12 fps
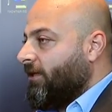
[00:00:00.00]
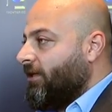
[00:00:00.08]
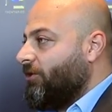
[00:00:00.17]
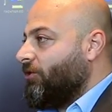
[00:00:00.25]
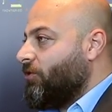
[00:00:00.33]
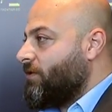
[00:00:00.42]

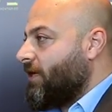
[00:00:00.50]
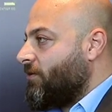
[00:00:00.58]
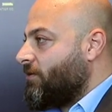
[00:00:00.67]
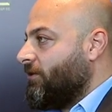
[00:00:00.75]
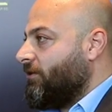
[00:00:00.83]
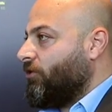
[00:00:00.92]
in
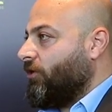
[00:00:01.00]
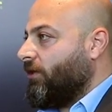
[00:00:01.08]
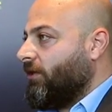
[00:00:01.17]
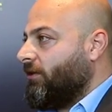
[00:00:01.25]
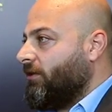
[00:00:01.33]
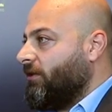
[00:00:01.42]

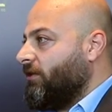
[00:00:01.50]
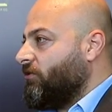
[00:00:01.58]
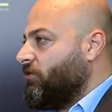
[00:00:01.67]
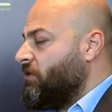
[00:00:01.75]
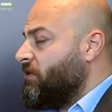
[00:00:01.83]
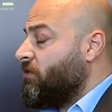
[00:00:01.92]
2012,
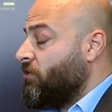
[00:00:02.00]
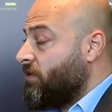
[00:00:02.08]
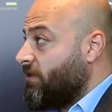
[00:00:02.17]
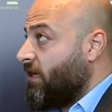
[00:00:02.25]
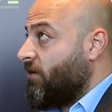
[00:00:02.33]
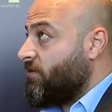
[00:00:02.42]
uh,
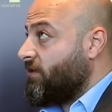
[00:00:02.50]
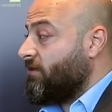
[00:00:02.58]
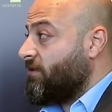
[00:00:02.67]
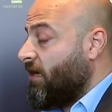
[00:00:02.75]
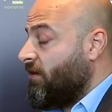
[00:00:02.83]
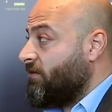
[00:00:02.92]

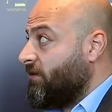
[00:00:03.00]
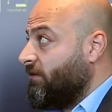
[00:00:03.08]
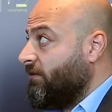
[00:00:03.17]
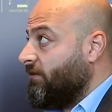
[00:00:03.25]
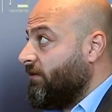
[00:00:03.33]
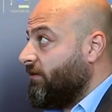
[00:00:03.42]

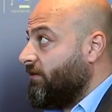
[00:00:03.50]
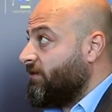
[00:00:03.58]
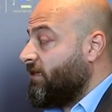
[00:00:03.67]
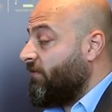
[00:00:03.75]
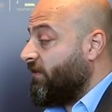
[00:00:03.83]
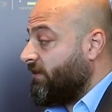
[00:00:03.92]

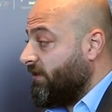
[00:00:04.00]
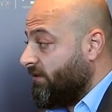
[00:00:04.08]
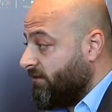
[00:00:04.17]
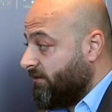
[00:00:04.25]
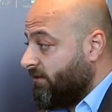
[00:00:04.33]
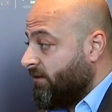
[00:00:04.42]
2017.
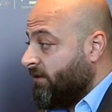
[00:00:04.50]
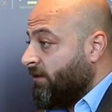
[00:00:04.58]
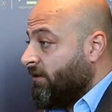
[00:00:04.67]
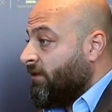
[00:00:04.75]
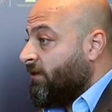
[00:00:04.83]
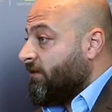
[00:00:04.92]

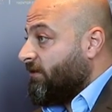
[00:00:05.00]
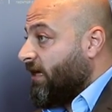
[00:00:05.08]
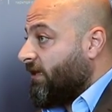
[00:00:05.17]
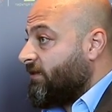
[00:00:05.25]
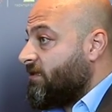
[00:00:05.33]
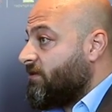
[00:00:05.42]

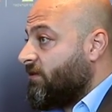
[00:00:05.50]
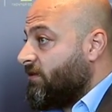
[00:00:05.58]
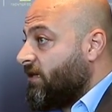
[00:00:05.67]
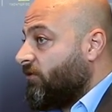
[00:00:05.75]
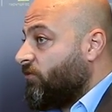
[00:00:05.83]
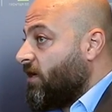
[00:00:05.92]
That is
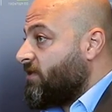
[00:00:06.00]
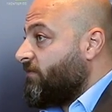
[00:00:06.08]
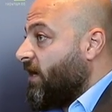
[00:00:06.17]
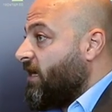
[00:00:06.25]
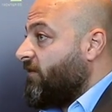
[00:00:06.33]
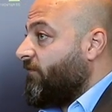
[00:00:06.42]
that was
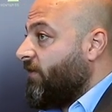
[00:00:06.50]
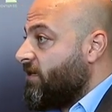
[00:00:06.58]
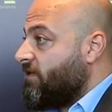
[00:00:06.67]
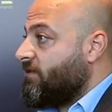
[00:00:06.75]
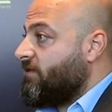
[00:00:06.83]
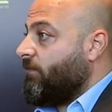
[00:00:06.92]
my
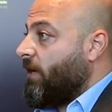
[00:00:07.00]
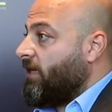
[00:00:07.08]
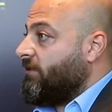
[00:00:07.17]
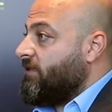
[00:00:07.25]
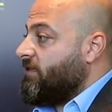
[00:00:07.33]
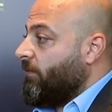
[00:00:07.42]
first
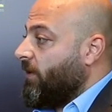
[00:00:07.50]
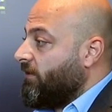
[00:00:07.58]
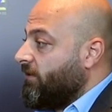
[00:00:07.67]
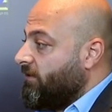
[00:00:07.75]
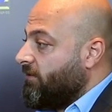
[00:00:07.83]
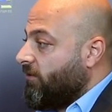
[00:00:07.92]

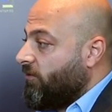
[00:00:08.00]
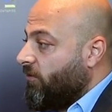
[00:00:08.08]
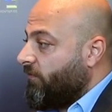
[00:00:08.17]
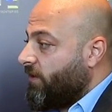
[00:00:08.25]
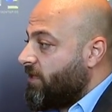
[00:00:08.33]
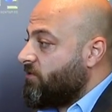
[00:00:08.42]
participate in the
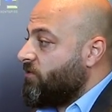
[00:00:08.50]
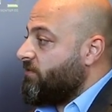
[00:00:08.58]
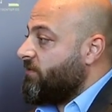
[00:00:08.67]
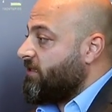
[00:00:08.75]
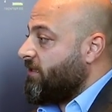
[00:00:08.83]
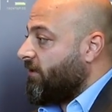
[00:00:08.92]
conference with
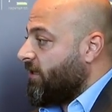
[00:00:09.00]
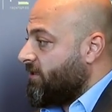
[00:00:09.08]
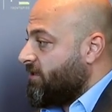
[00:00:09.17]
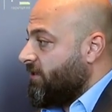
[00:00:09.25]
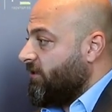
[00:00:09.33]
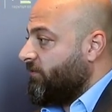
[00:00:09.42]
Mr.
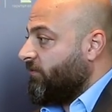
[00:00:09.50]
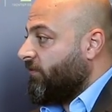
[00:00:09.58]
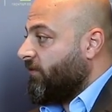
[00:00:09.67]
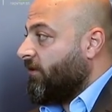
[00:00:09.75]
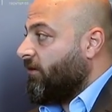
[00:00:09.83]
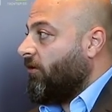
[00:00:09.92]
Rexy.
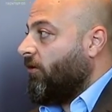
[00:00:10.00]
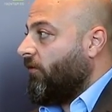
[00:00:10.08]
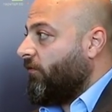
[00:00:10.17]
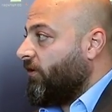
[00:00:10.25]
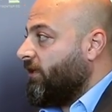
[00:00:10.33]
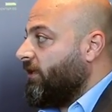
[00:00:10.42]

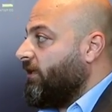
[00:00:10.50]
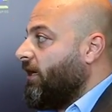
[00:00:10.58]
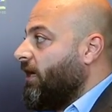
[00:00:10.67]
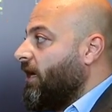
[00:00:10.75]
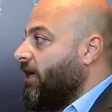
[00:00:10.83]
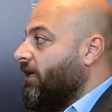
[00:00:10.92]
Hopefully
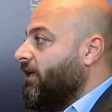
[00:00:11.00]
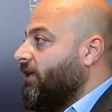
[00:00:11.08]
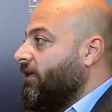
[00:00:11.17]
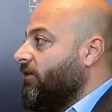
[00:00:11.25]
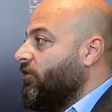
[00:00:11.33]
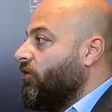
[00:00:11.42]

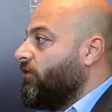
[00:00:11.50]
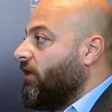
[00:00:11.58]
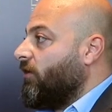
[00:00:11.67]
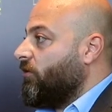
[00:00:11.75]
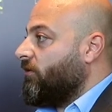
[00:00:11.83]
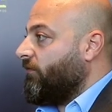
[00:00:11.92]
I got
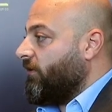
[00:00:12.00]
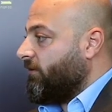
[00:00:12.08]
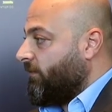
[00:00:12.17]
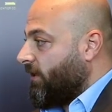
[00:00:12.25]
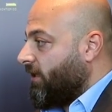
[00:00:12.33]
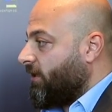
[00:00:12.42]
a good
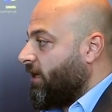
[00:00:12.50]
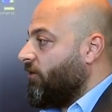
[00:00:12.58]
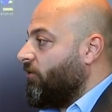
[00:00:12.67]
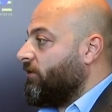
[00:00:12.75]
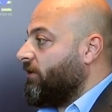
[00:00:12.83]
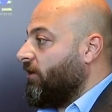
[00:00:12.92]
feedback, I
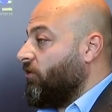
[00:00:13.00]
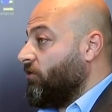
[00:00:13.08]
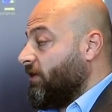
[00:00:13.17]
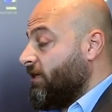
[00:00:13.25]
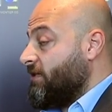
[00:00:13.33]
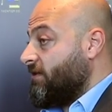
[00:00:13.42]
got a
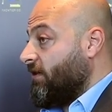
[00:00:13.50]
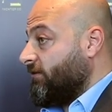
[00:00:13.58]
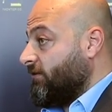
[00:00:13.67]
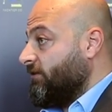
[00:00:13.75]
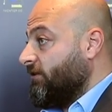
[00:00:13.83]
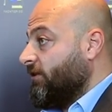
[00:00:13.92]
good result.